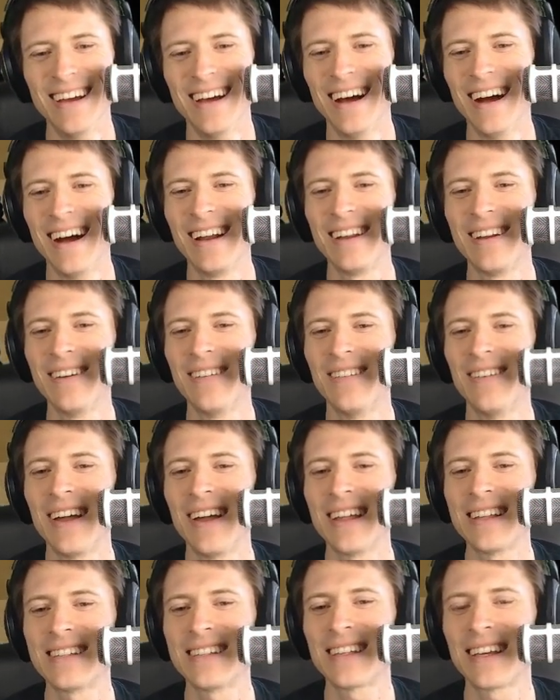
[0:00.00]
I don't know why
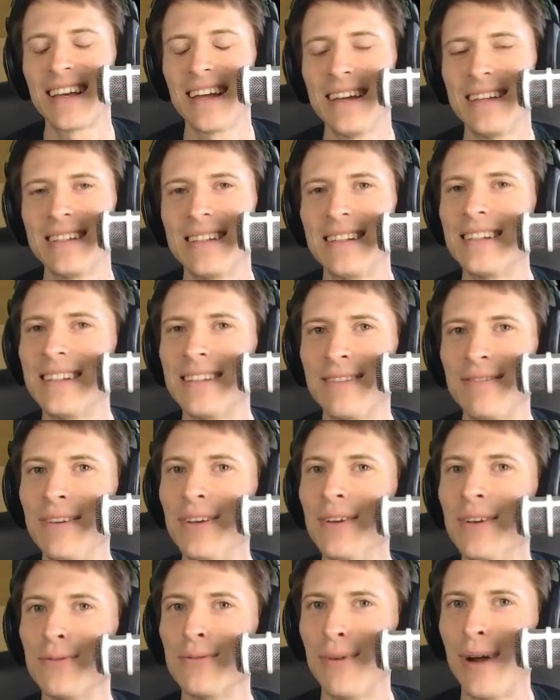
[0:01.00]
that's the case. It just
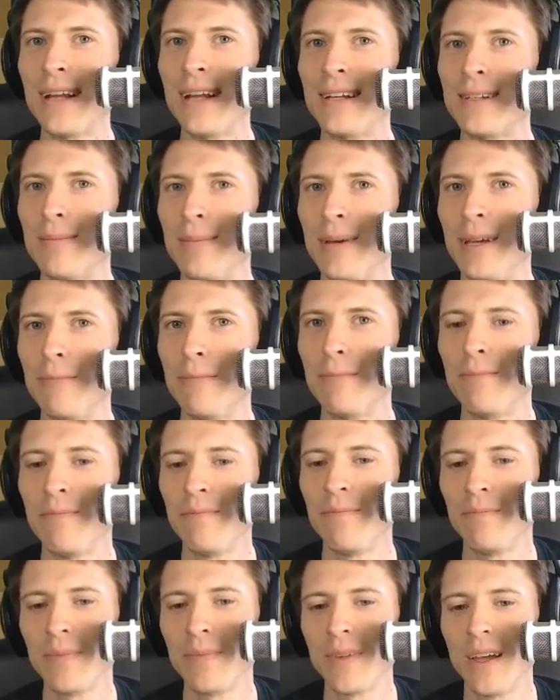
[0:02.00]
feels right to me.
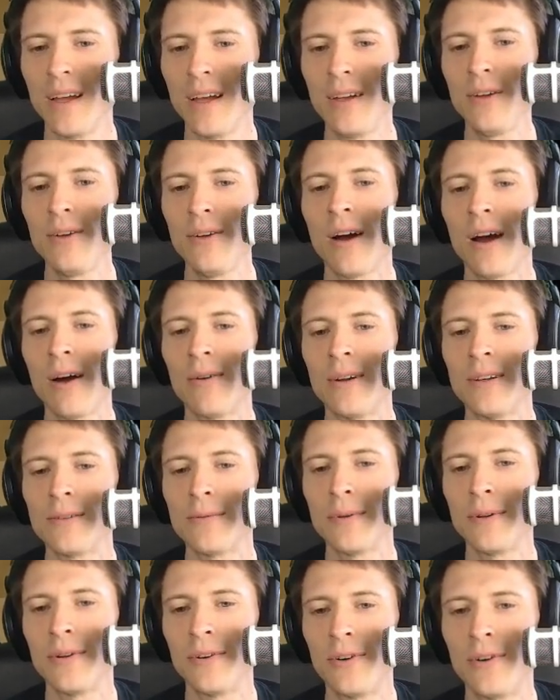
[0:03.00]
You know how it is
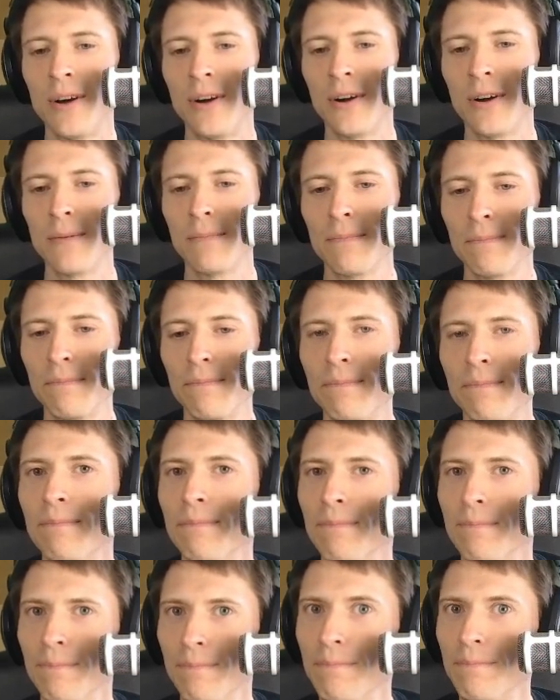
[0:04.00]
when you're drunk.
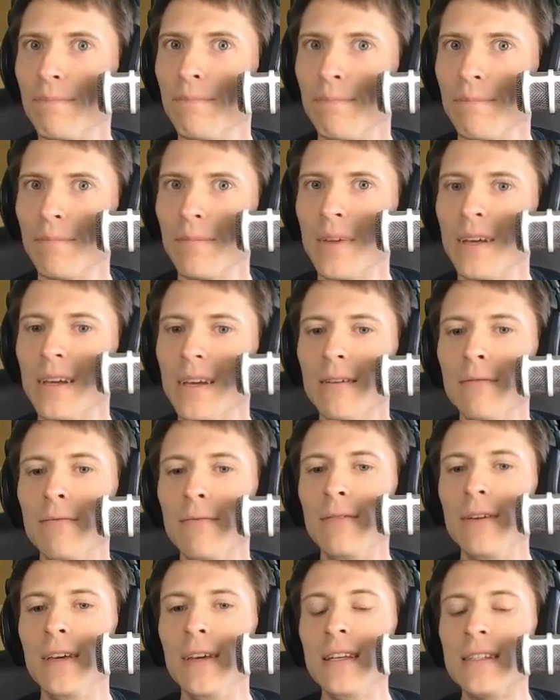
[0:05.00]

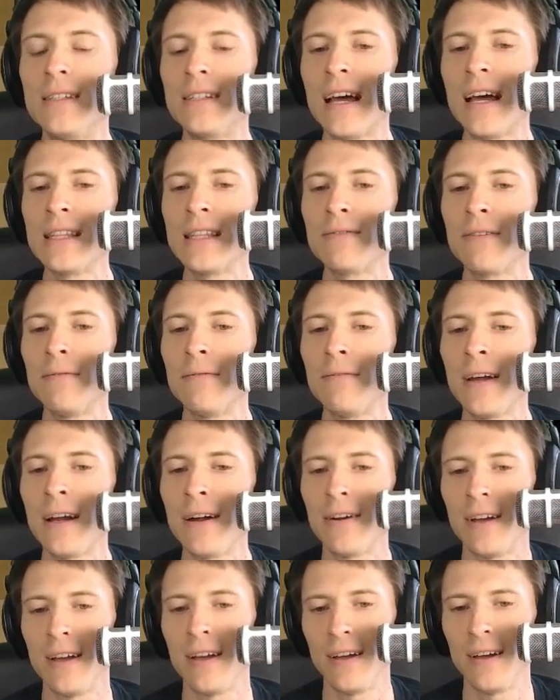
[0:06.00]
V stands for
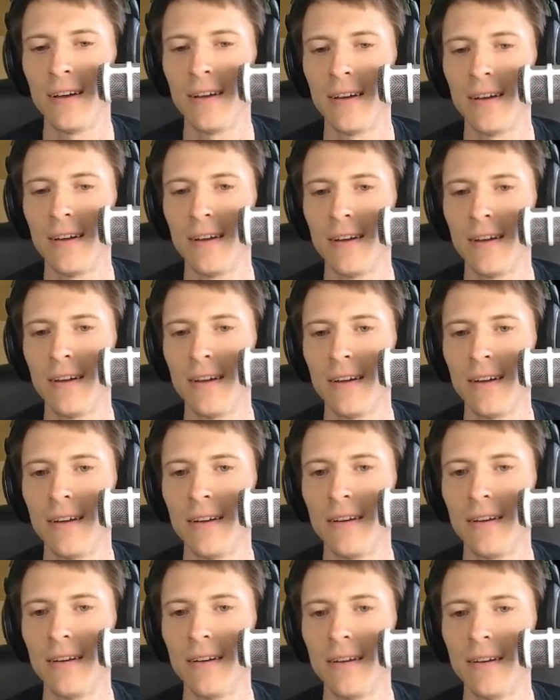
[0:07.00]
very.
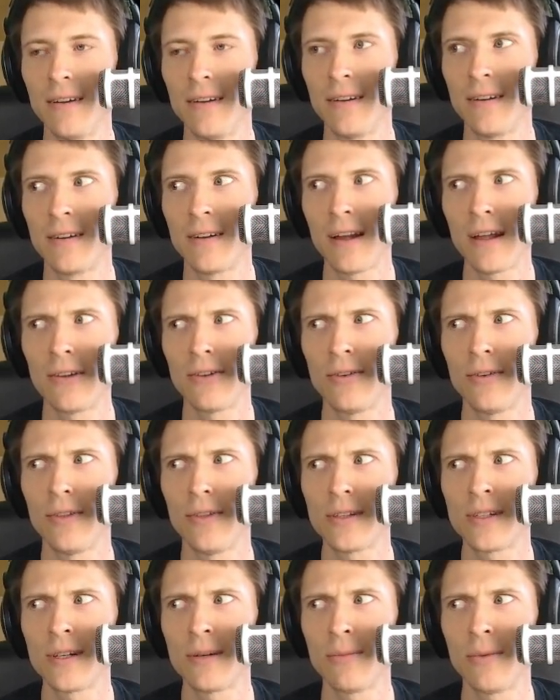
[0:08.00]
Did I learn
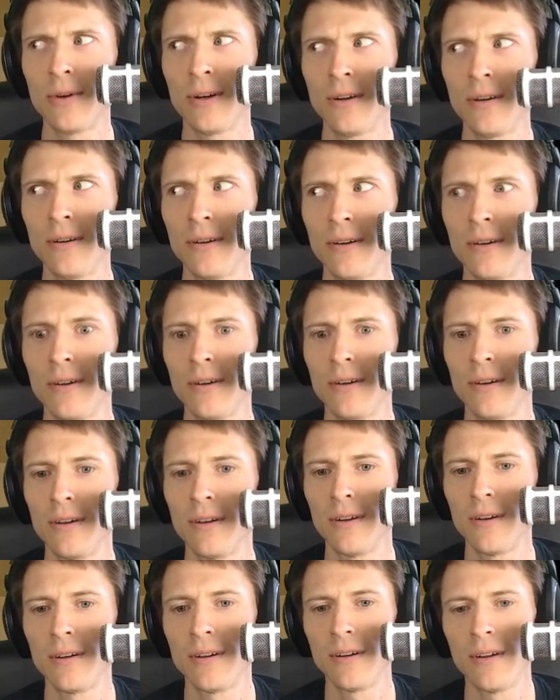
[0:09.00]
that somewhere?
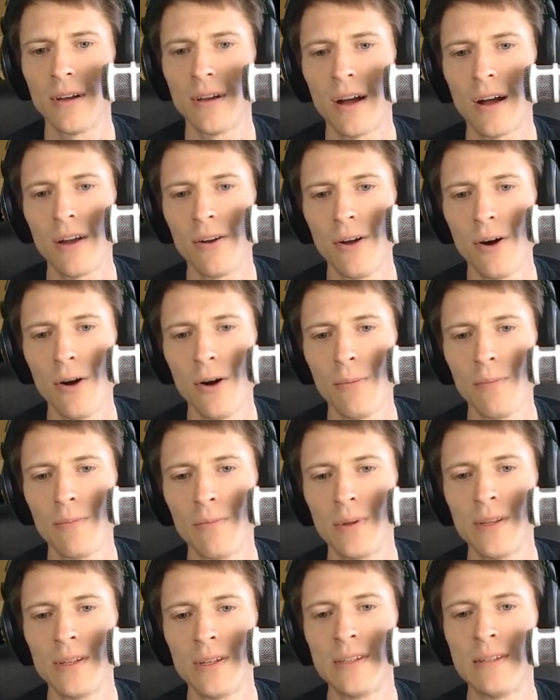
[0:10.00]
I don't know,
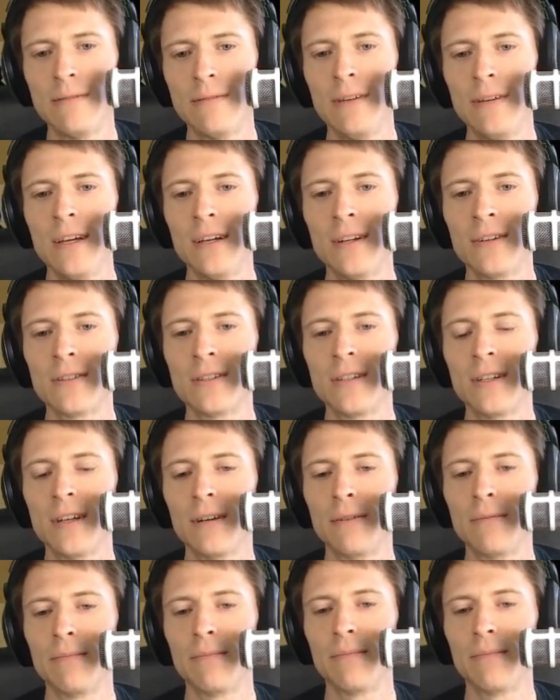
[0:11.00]
but this is V interesting.